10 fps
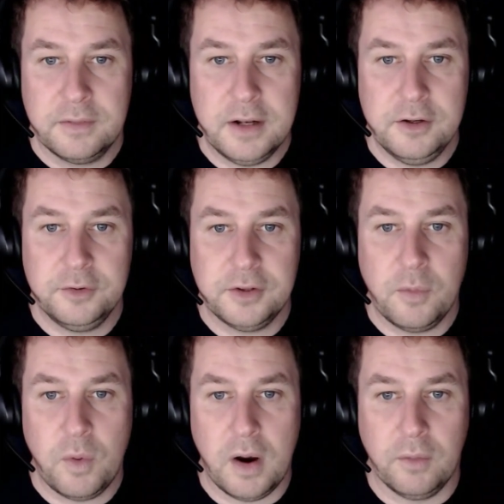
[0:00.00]
then using
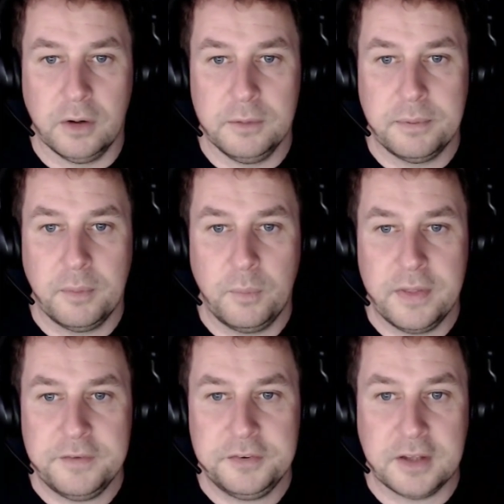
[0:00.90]
a while loop
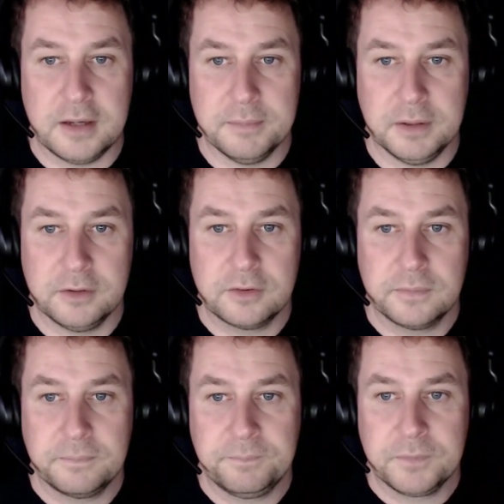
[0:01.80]
with if
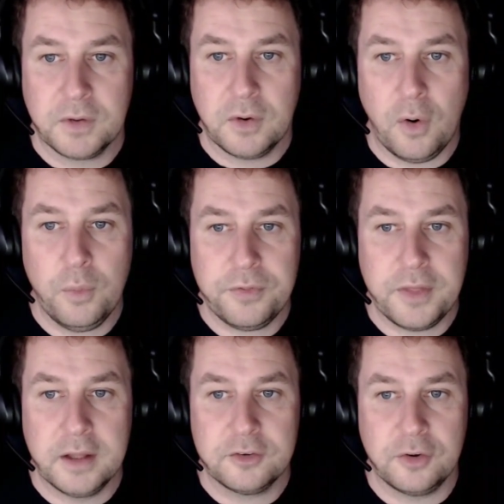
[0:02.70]
statements, all
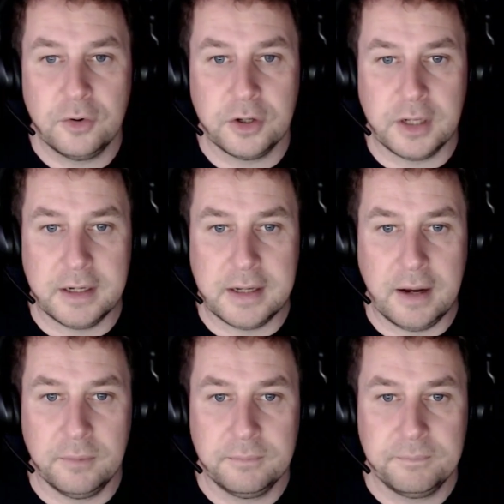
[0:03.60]
things you're good at
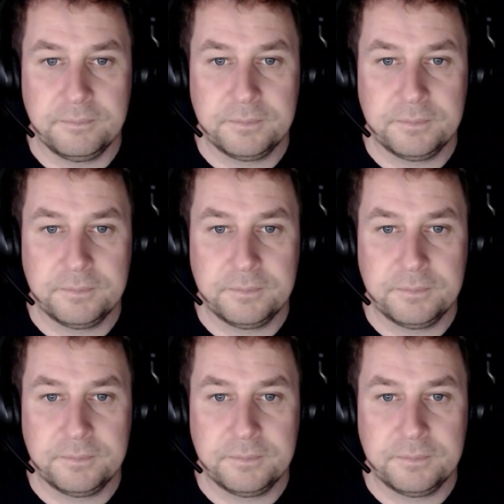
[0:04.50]
now.